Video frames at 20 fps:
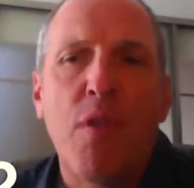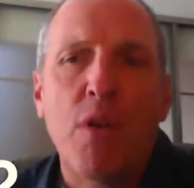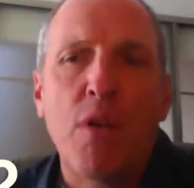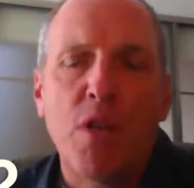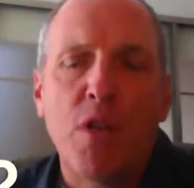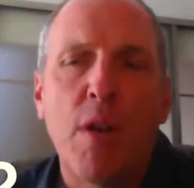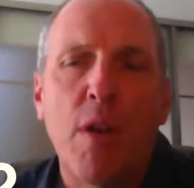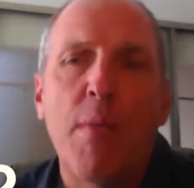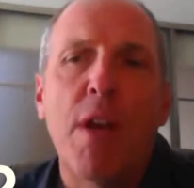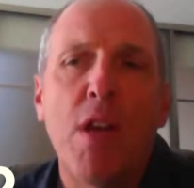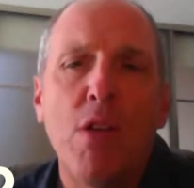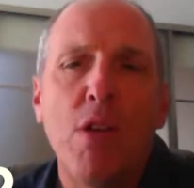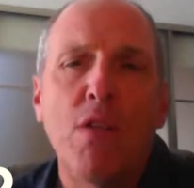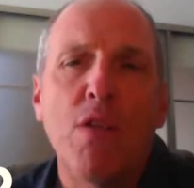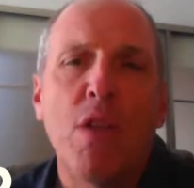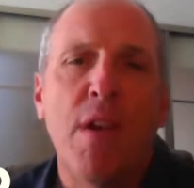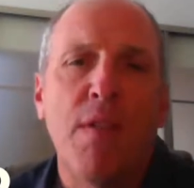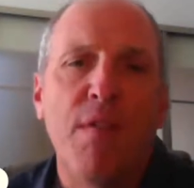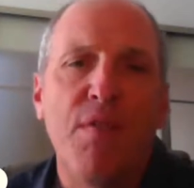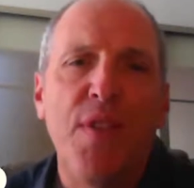to somebody
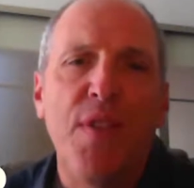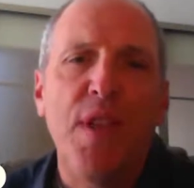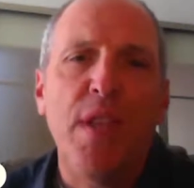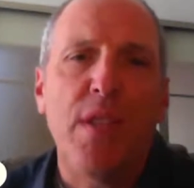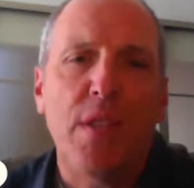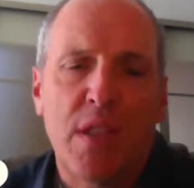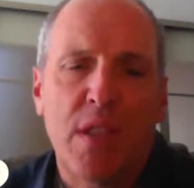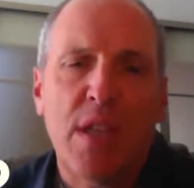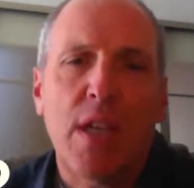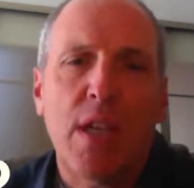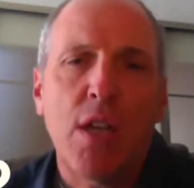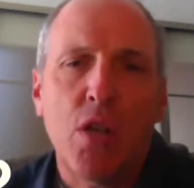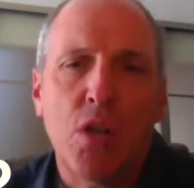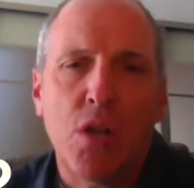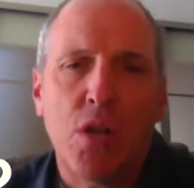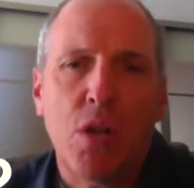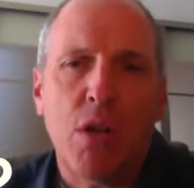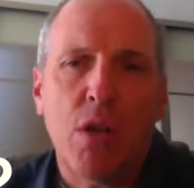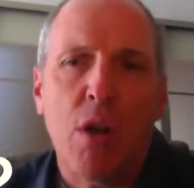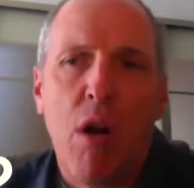using a Visa
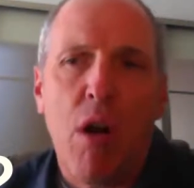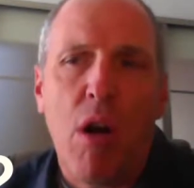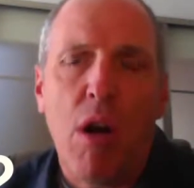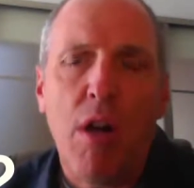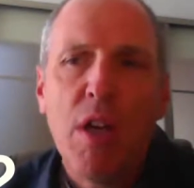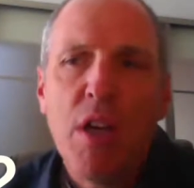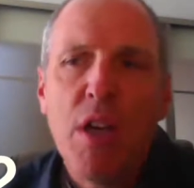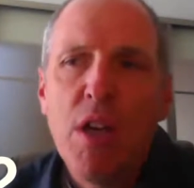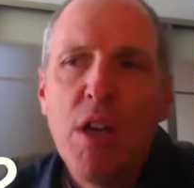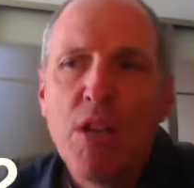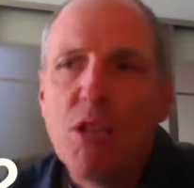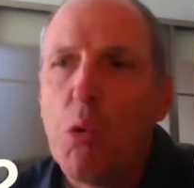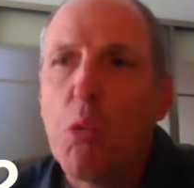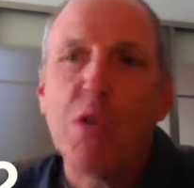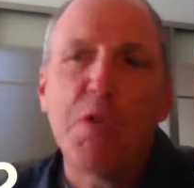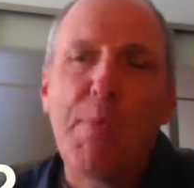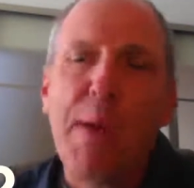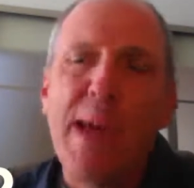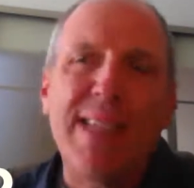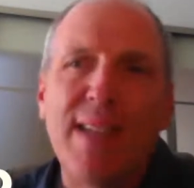signature card. So it
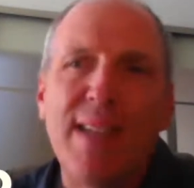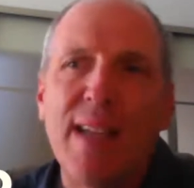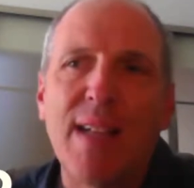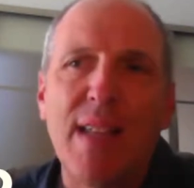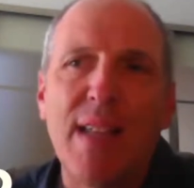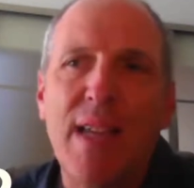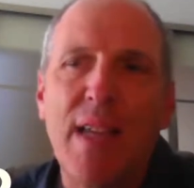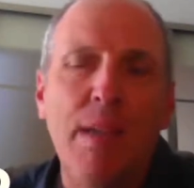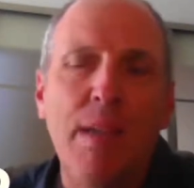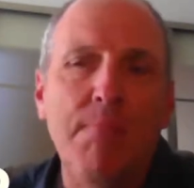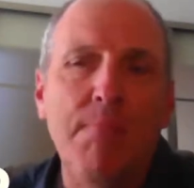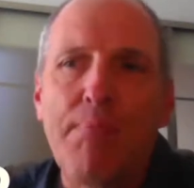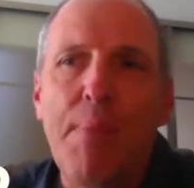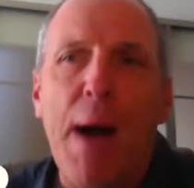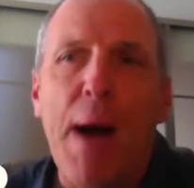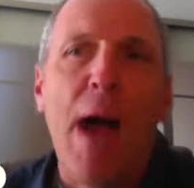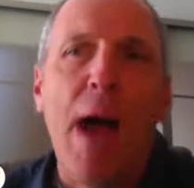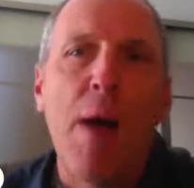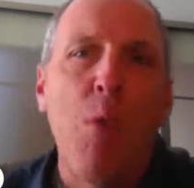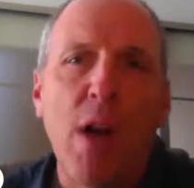was basically
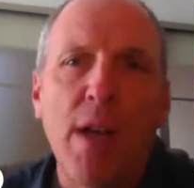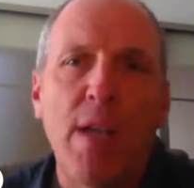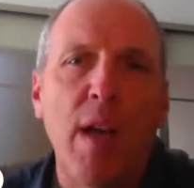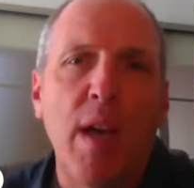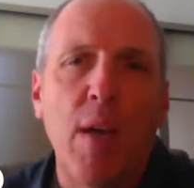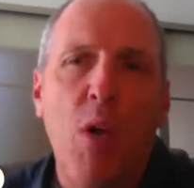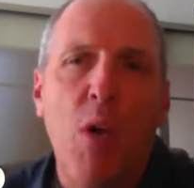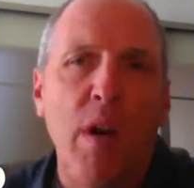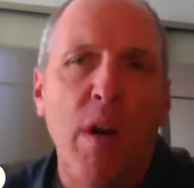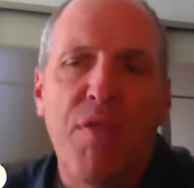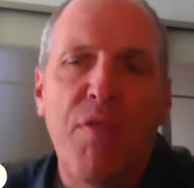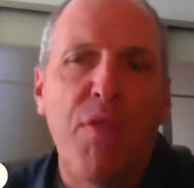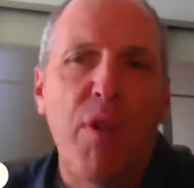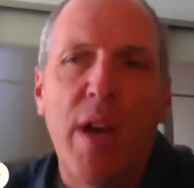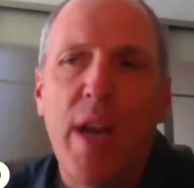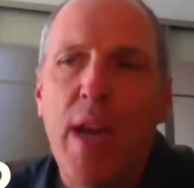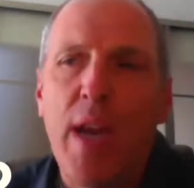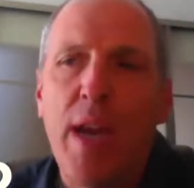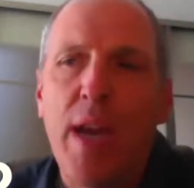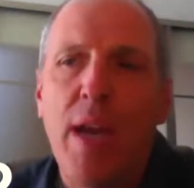buy one, get one
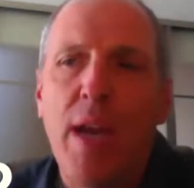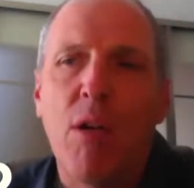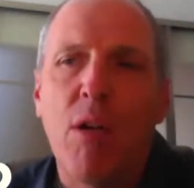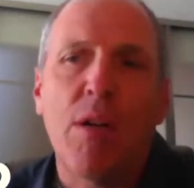free, or